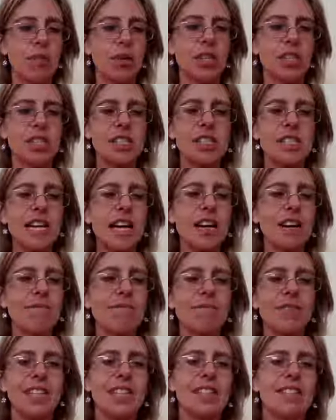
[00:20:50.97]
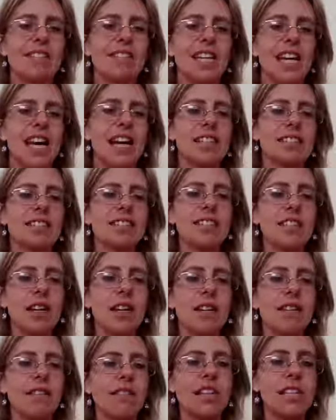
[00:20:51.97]
because then in the end
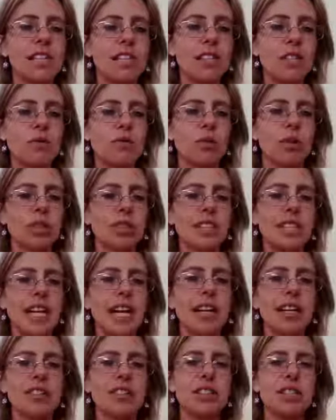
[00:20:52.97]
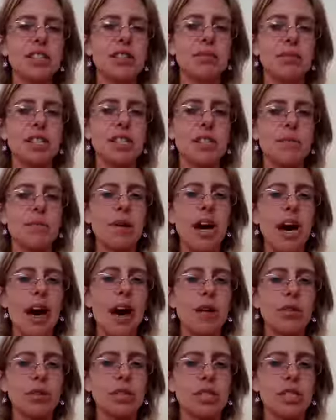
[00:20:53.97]
this is what the algorithm is
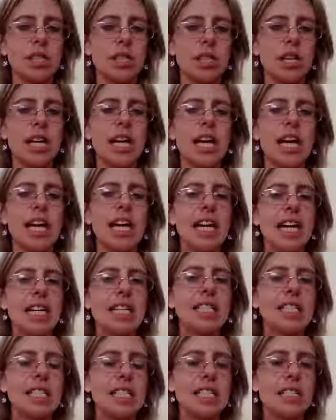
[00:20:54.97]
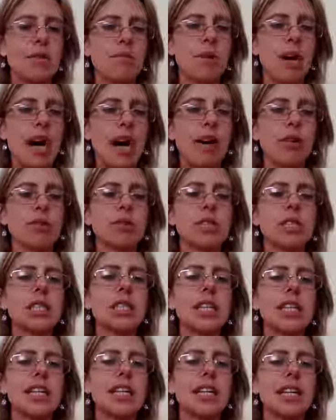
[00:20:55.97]
about. It is about
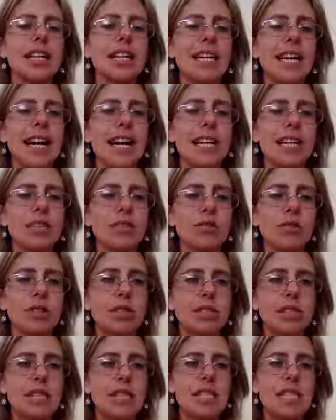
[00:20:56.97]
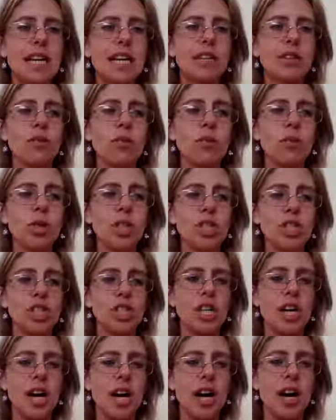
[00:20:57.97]
getting to understand
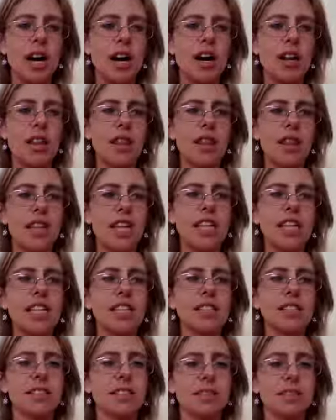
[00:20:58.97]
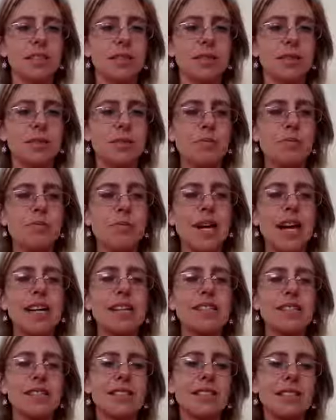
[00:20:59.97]
which are the
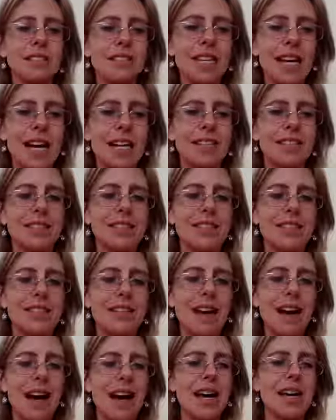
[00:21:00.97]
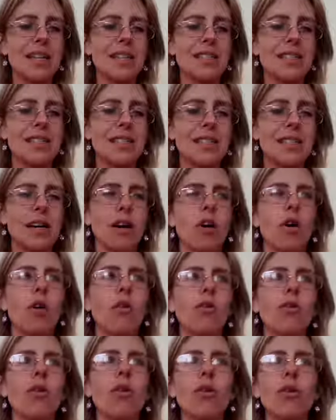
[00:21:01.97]
best 10 sites of
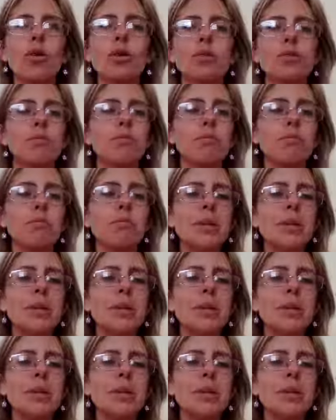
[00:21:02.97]
all the